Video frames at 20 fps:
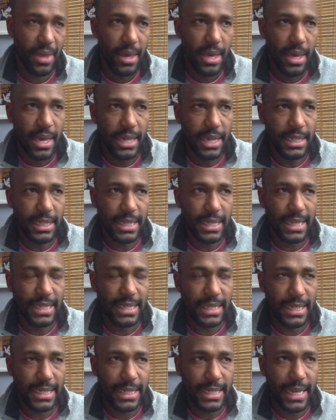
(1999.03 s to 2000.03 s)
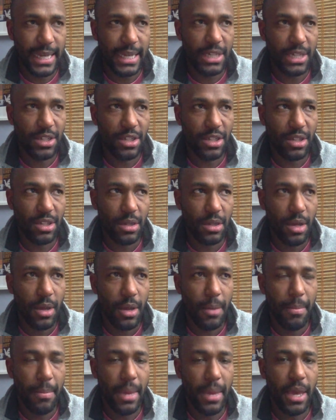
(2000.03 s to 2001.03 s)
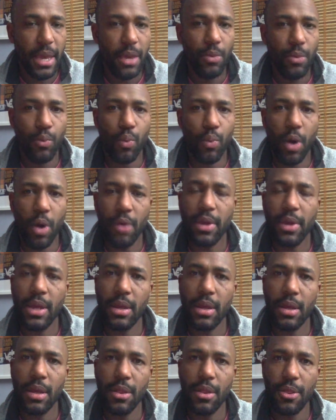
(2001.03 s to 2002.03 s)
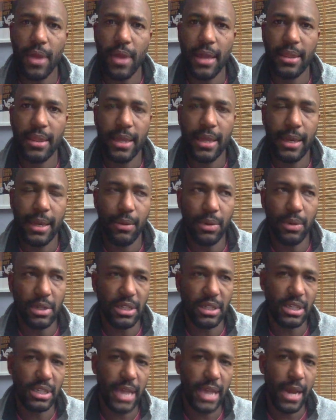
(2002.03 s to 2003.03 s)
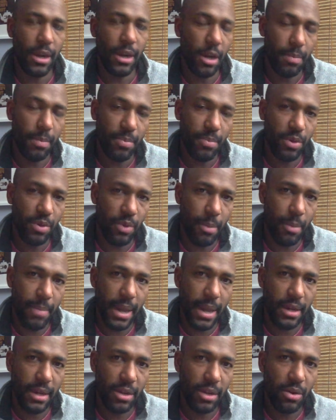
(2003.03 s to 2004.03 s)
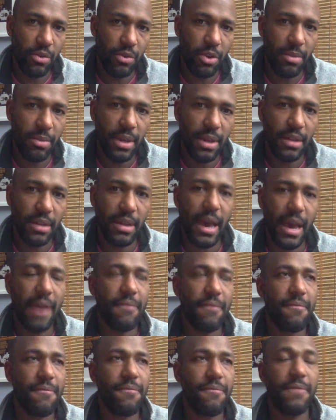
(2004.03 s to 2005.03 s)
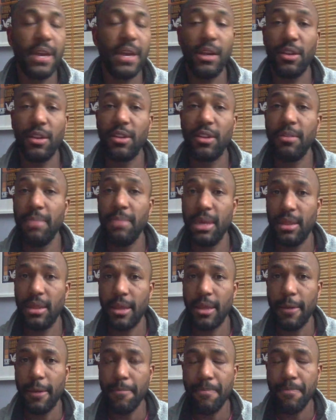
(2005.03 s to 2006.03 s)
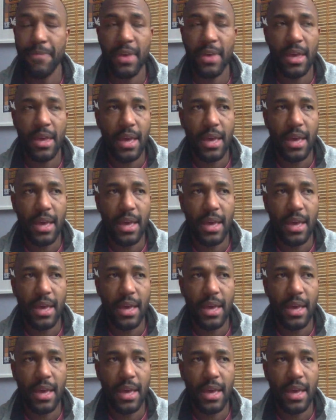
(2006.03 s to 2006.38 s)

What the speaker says: is that states may worry that they will sign up to a binding agreement and fail to meet them,